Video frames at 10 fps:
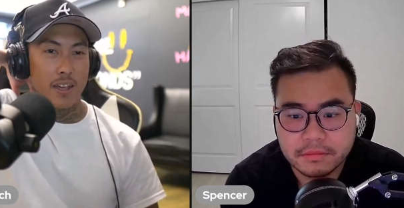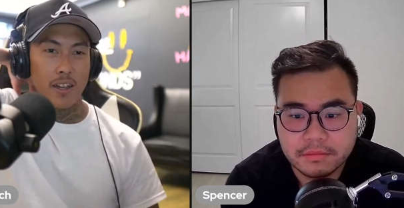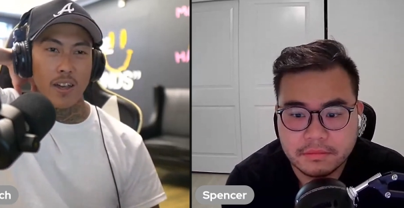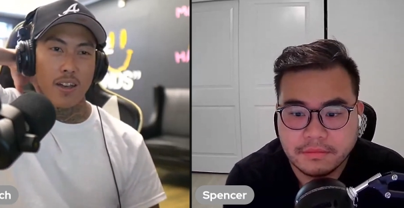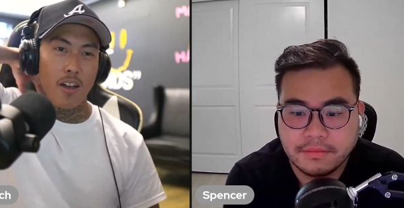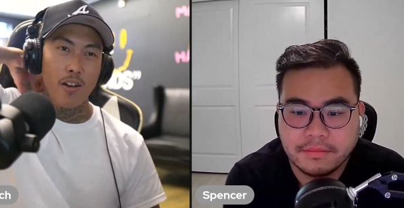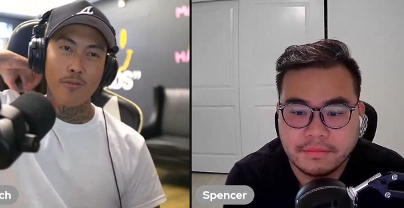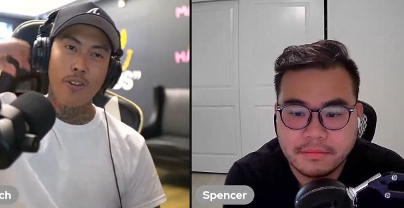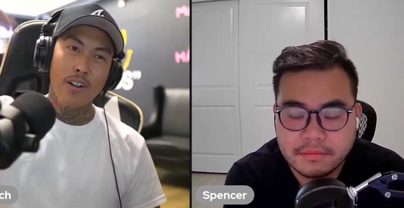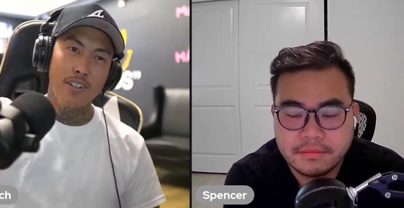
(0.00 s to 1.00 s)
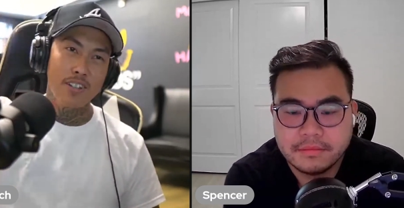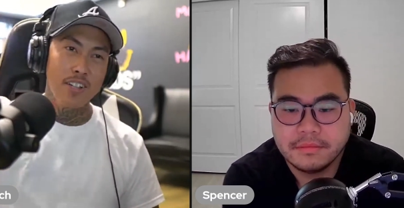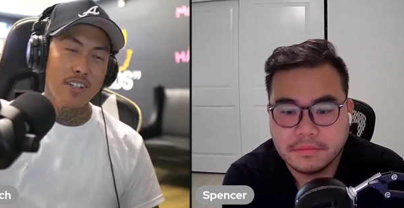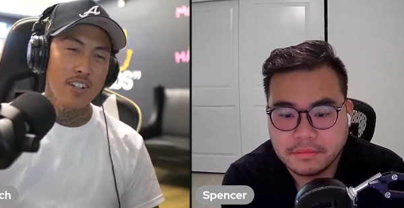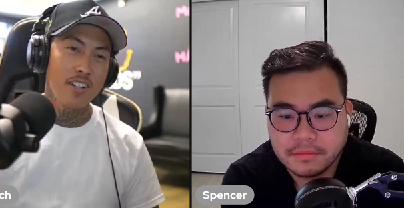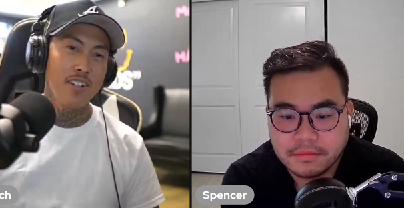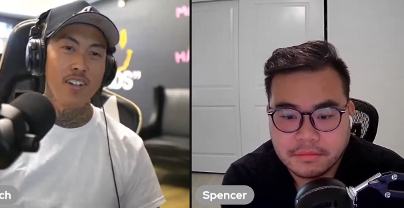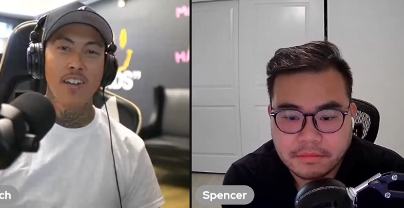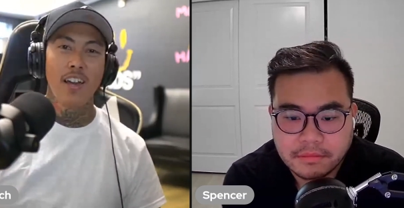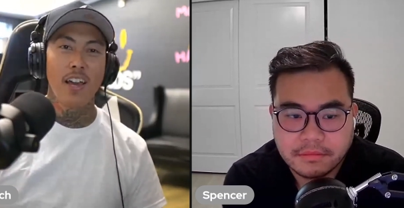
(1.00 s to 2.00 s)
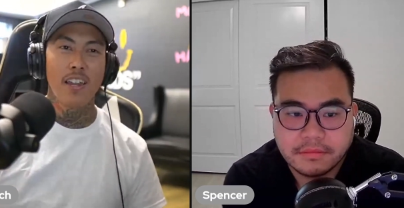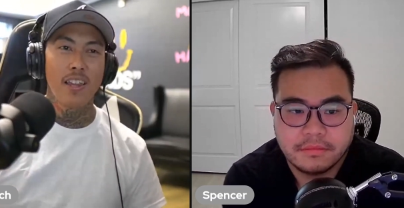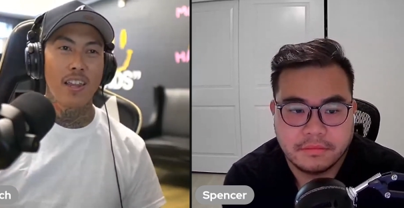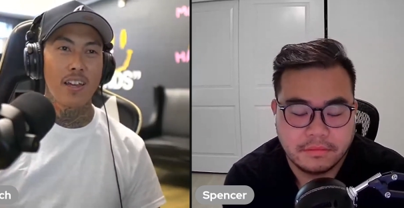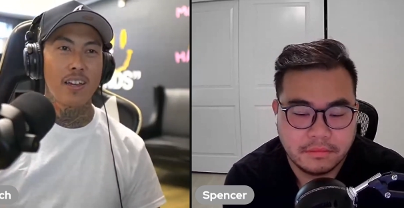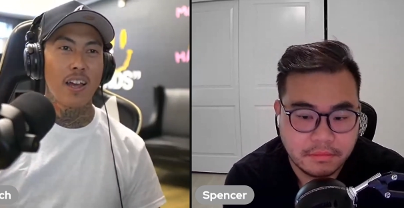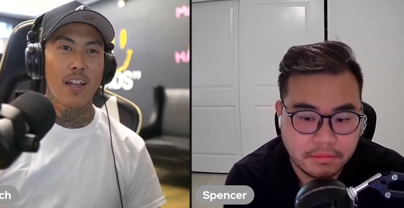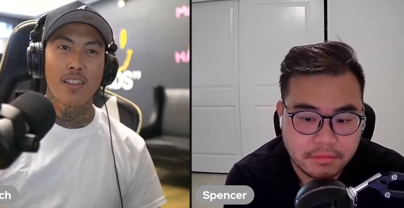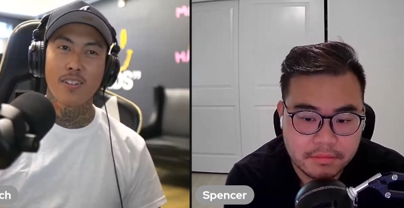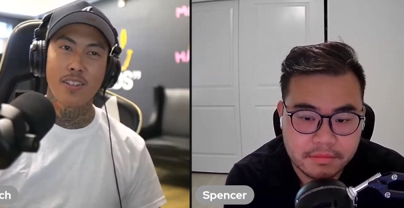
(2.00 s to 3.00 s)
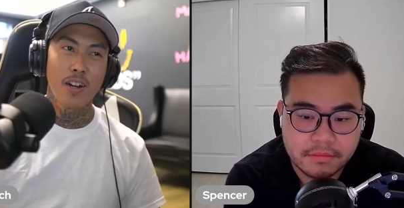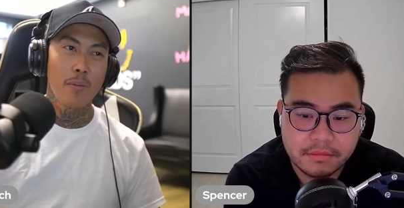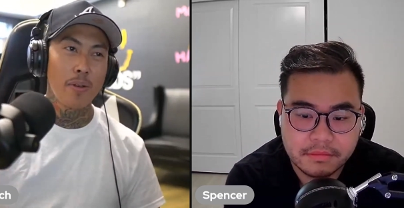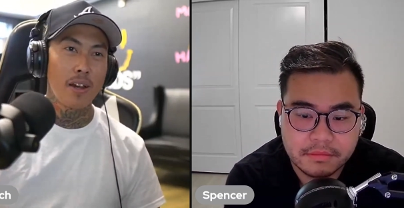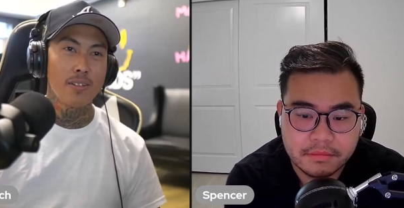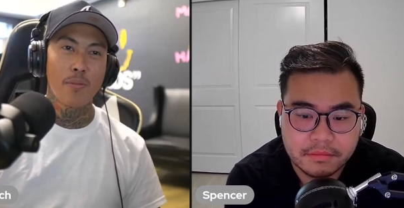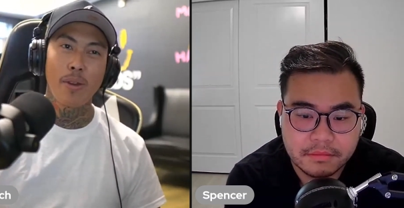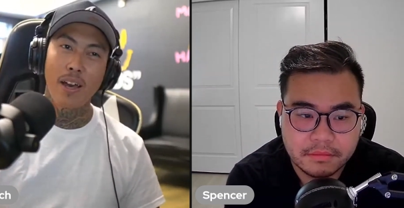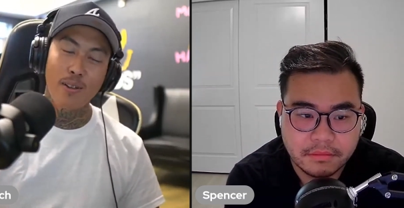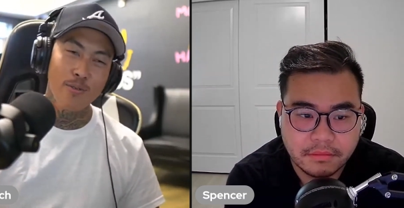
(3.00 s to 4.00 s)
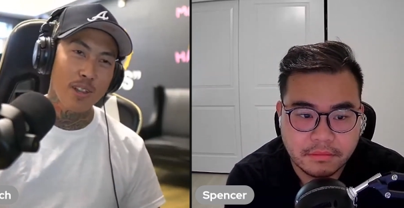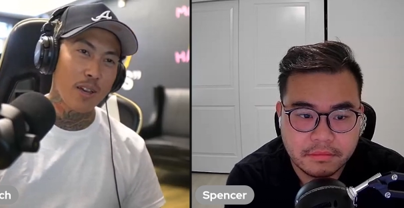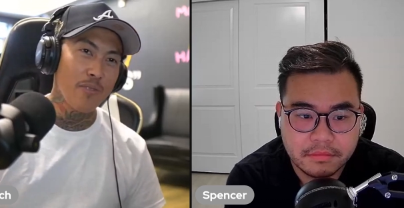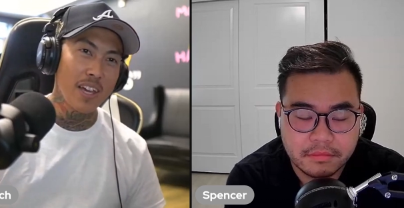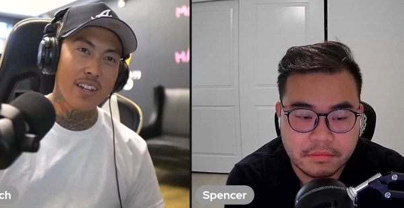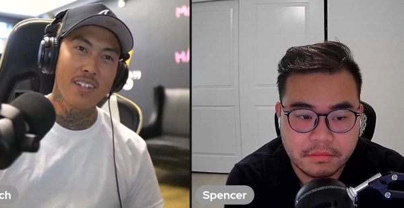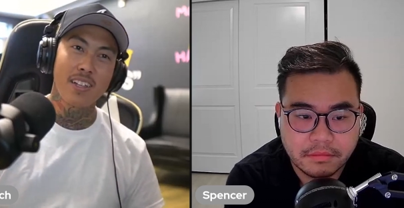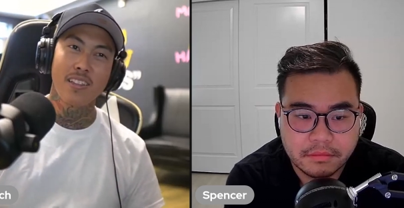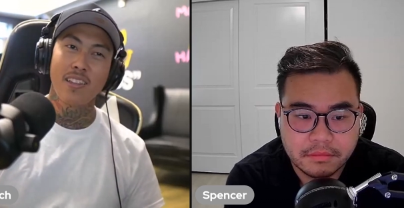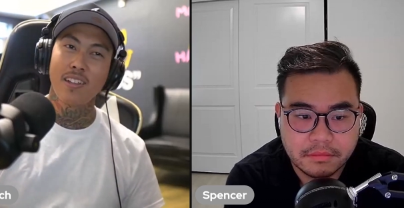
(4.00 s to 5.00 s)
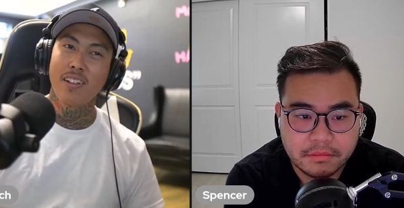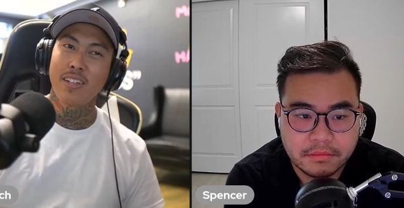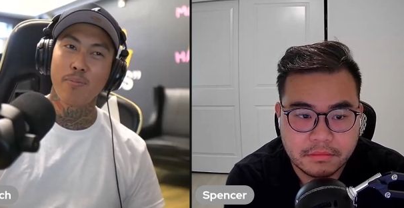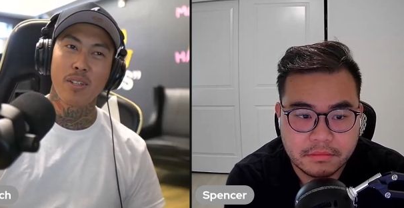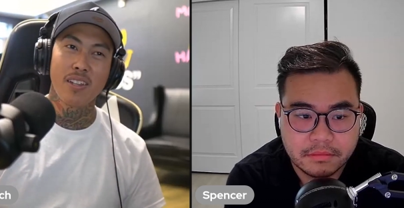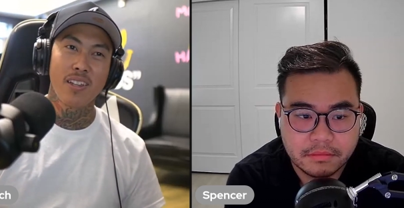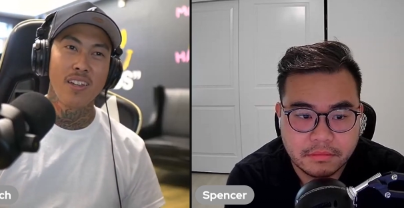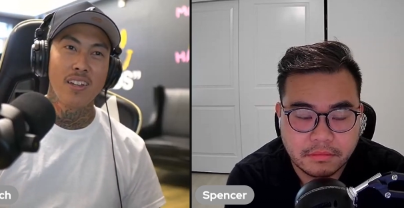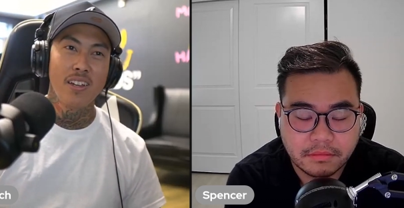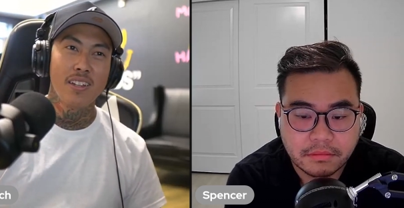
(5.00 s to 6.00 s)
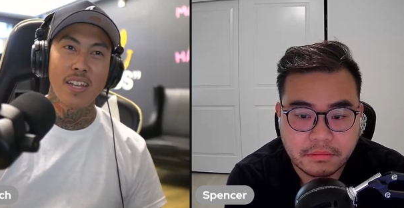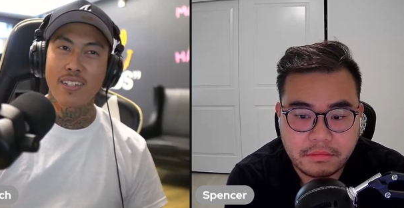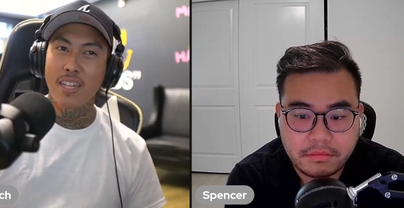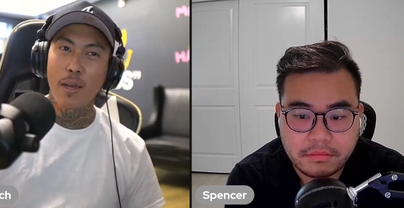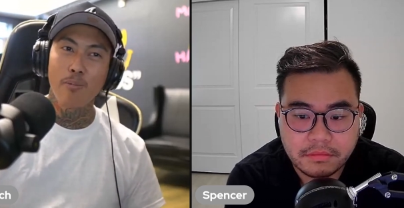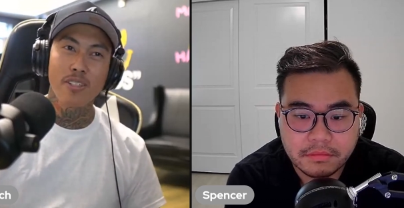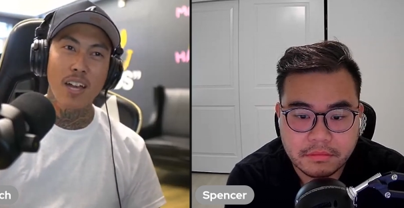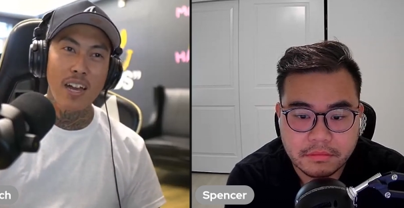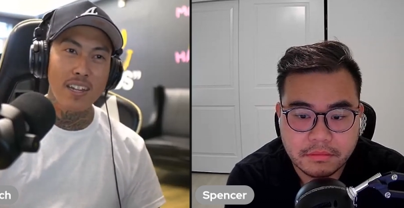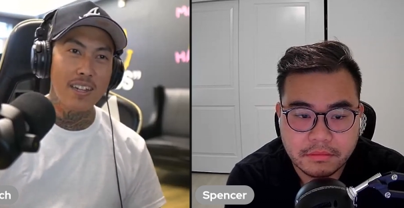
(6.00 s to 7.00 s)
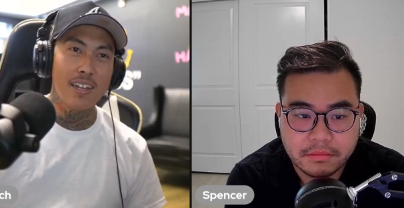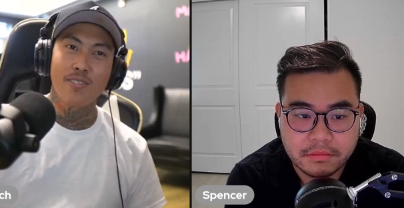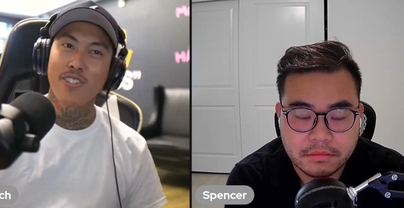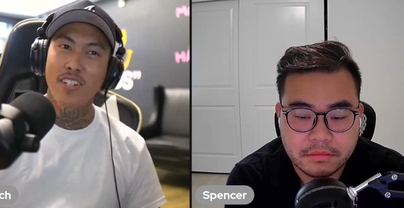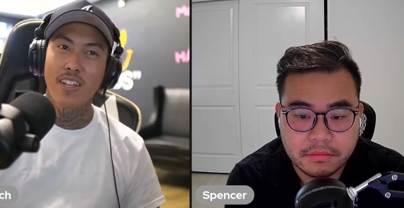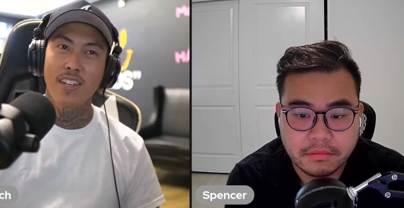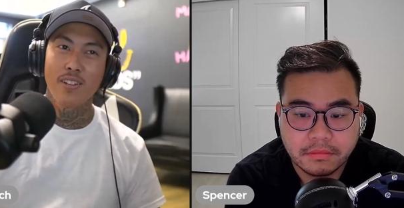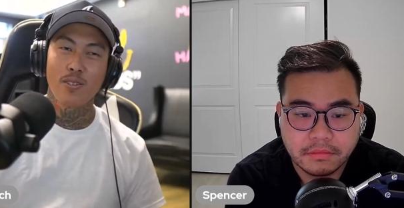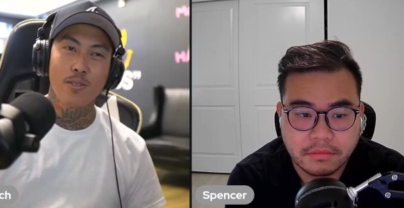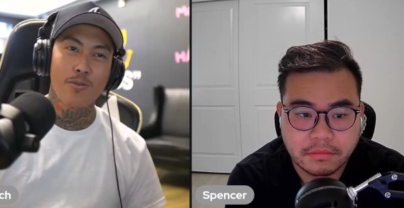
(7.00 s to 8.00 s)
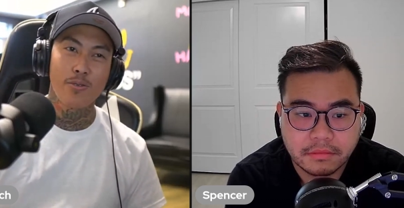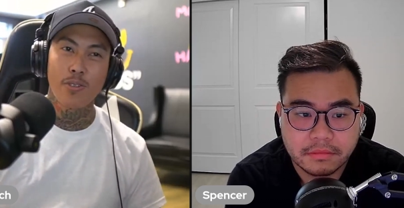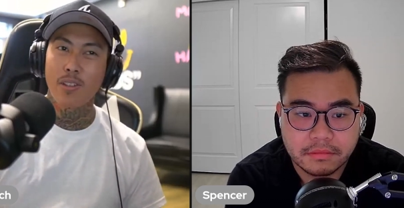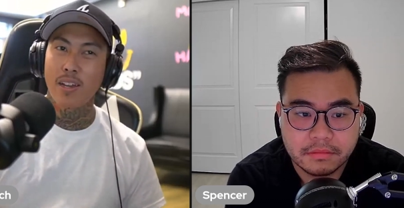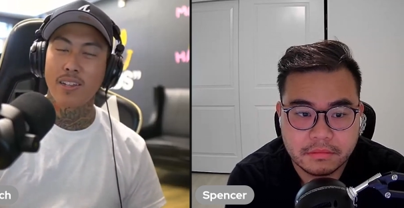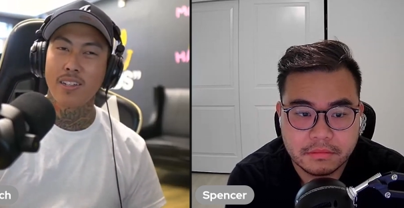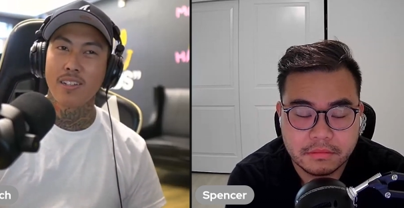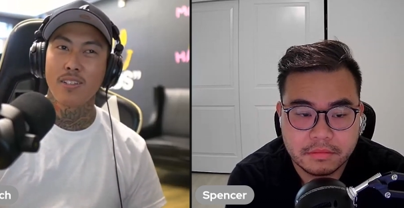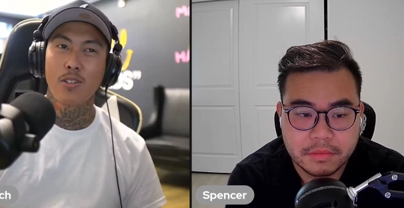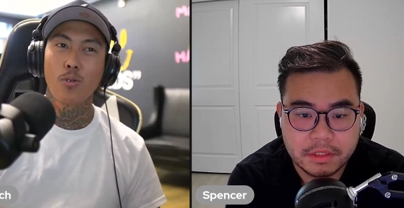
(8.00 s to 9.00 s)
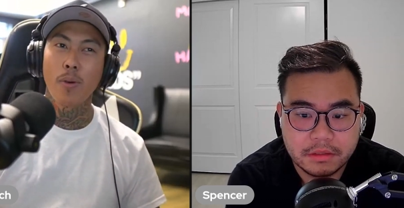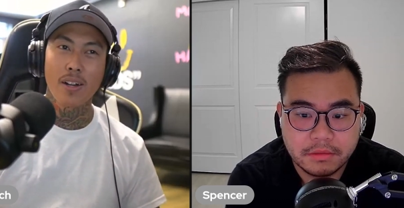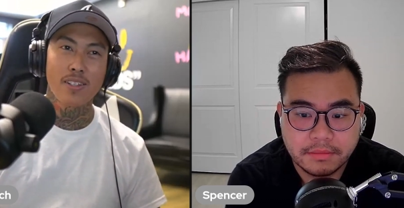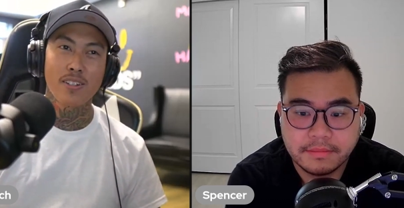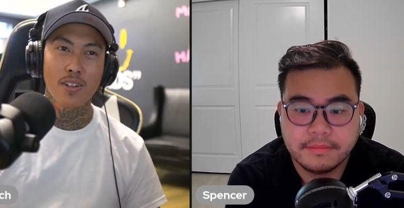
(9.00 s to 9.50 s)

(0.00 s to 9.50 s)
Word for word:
Speaker 1: like a Hot Father's Day shirt. And then like I looked it up and I was like, man, I don't feel like making this. I typed in that same design in SVG and it was like $2 or